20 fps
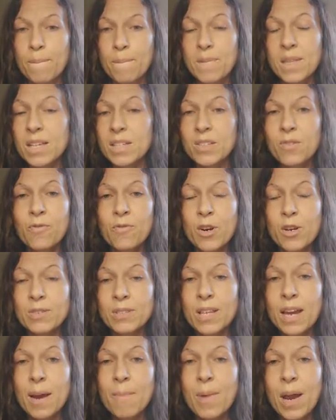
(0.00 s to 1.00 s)
It's the
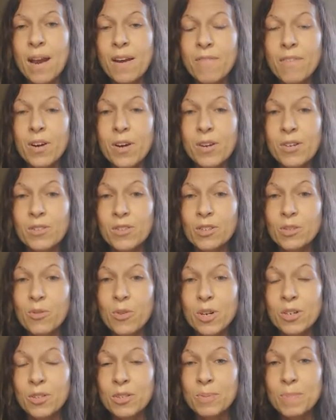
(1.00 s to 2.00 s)
first time I ever heard the
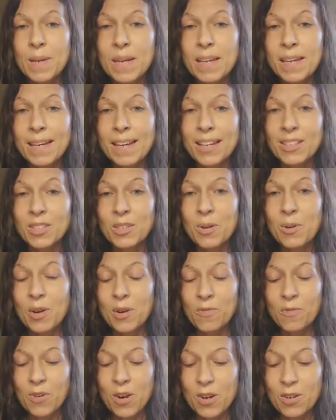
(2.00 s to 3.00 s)
Lord speak. And so
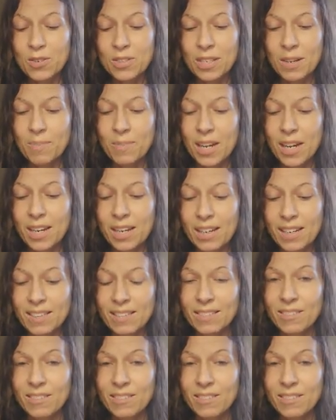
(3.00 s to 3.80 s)
at first I'm like,